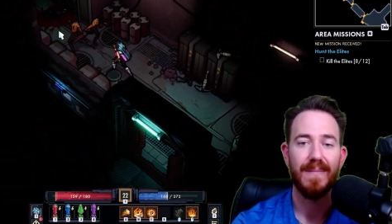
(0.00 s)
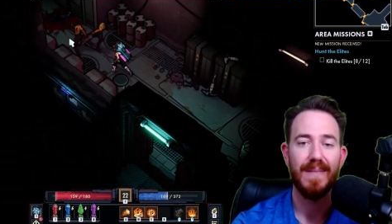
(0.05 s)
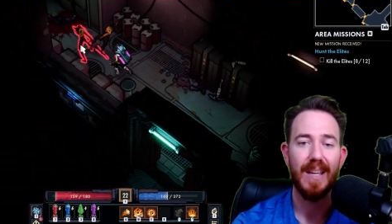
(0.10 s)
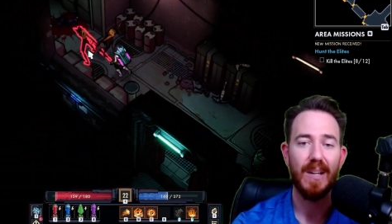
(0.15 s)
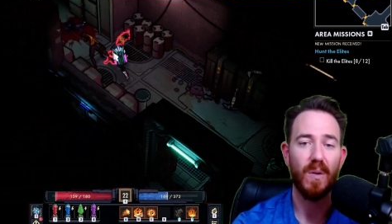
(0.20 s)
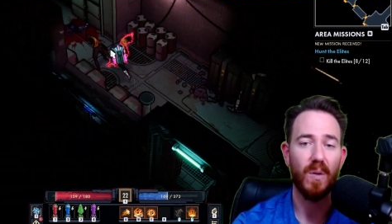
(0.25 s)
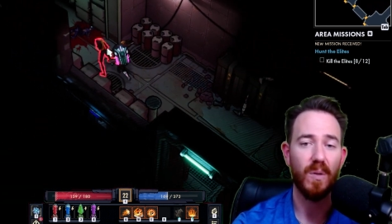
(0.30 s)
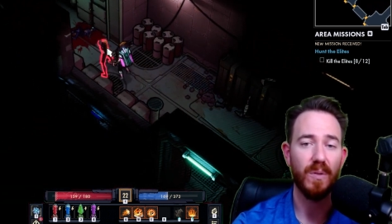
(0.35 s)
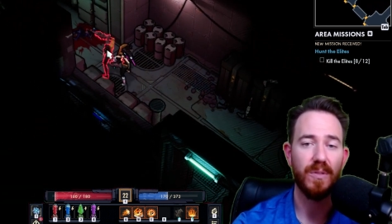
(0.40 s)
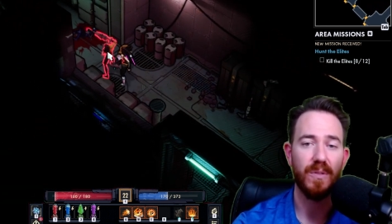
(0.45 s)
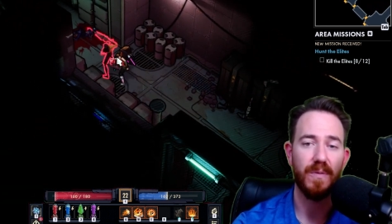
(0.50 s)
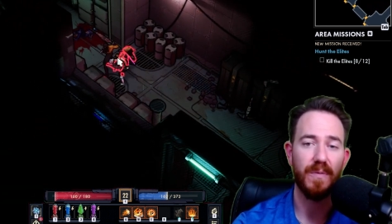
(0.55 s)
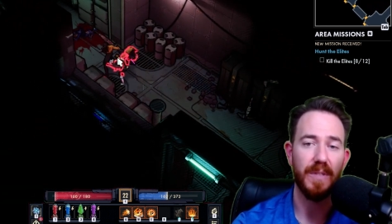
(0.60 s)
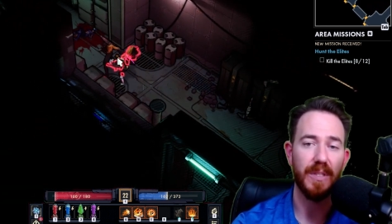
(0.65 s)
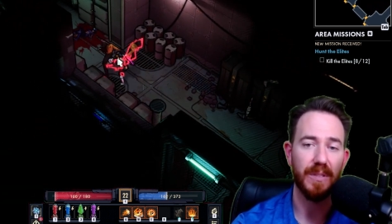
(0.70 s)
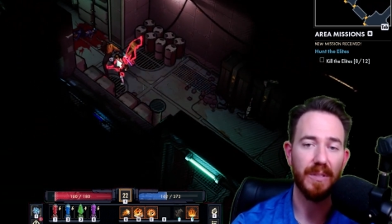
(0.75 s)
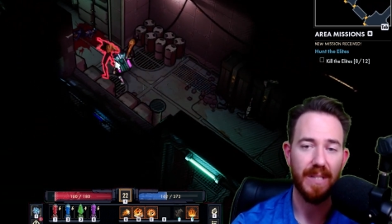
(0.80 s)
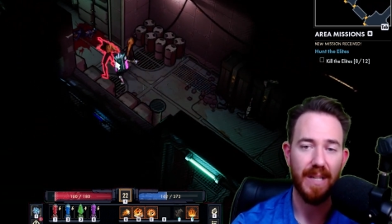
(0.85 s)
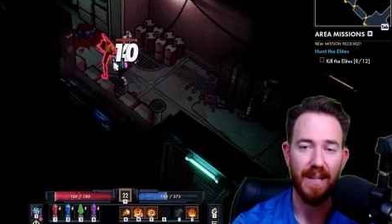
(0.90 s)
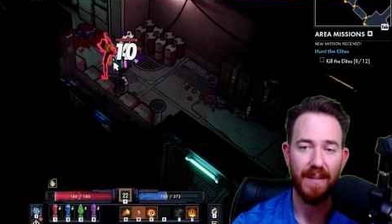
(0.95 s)
that also
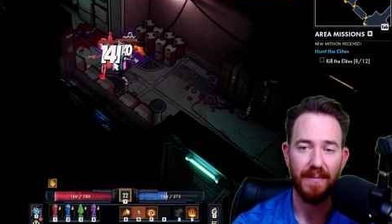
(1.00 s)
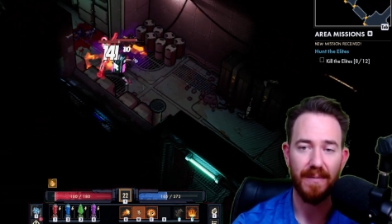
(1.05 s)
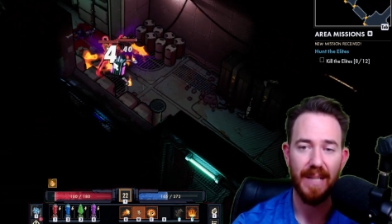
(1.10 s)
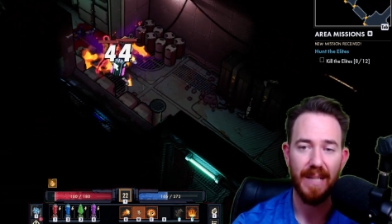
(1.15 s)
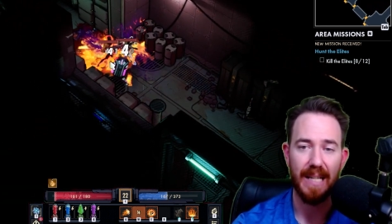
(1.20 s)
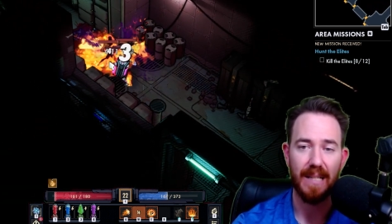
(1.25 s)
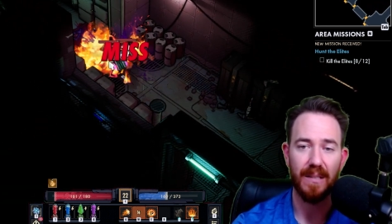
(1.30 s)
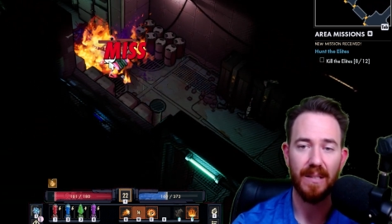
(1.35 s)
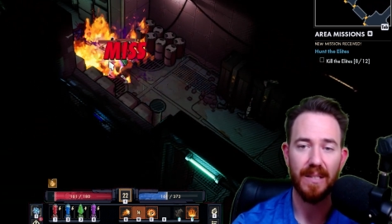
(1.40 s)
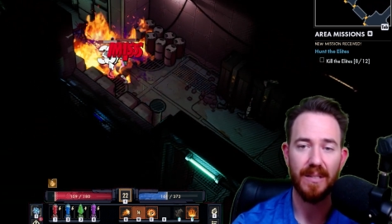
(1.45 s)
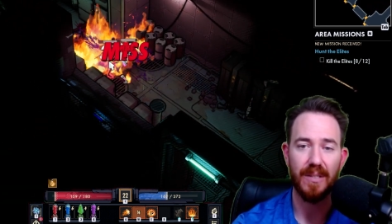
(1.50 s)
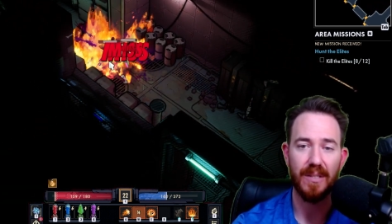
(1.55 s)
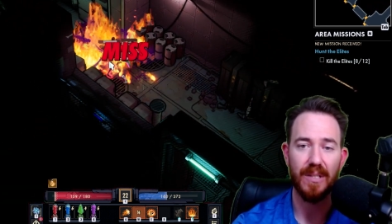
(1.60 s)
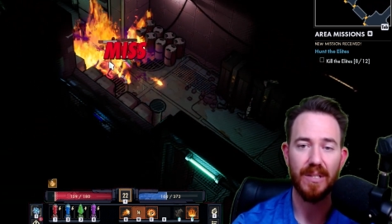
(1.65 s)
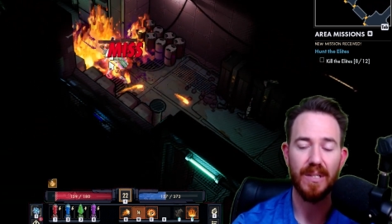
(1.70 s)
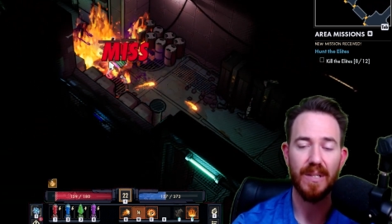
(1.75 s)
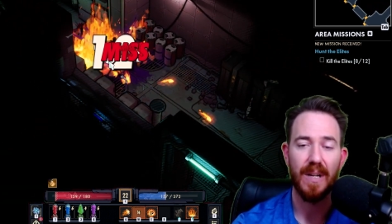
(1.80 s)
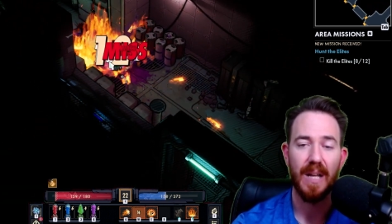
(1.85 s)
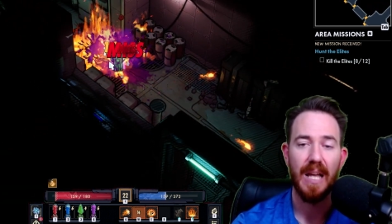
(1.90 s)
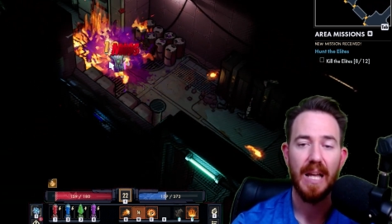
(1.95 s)
feels kind of
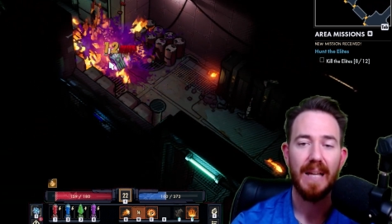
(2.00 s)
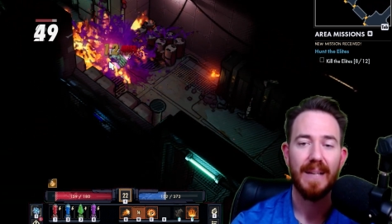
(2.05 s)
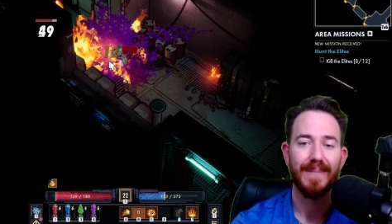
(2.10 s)
lackluster.